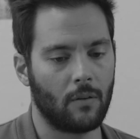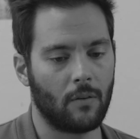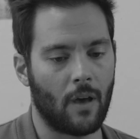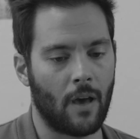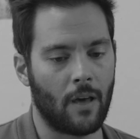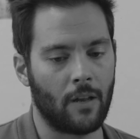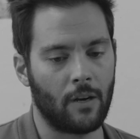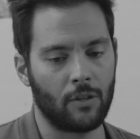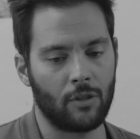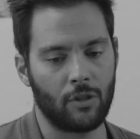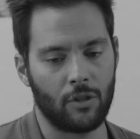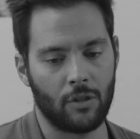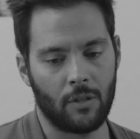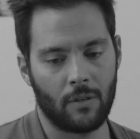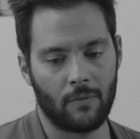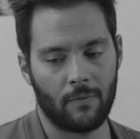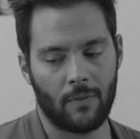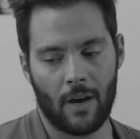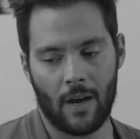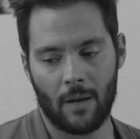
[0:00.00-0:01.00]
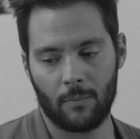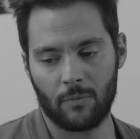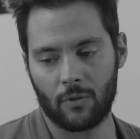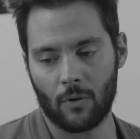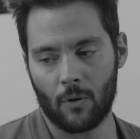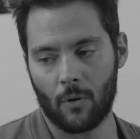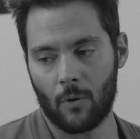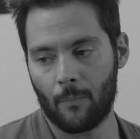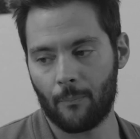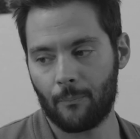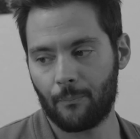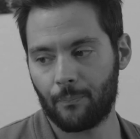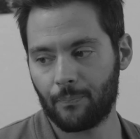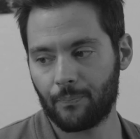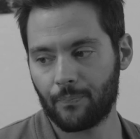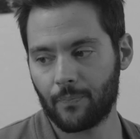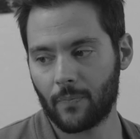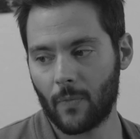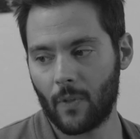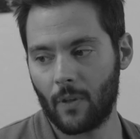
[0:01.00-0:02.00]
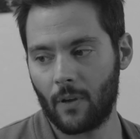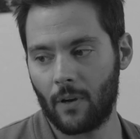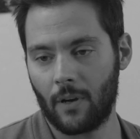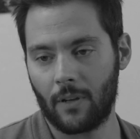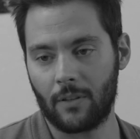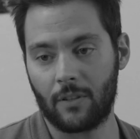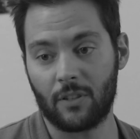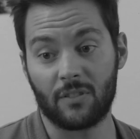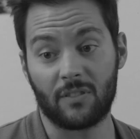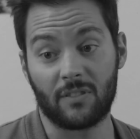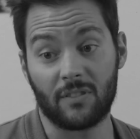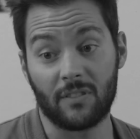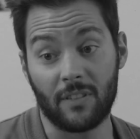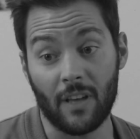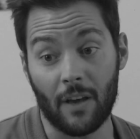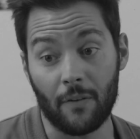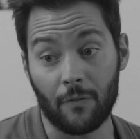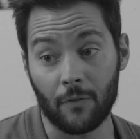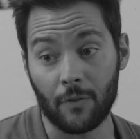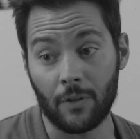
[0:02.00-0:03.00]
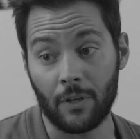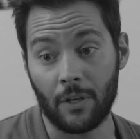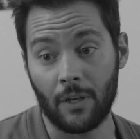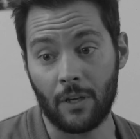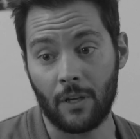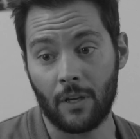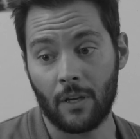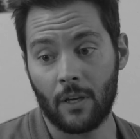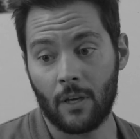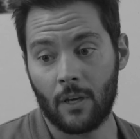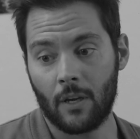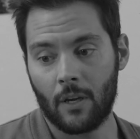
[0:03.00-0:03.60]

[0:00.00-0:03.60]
energy and vibe. So there was definitely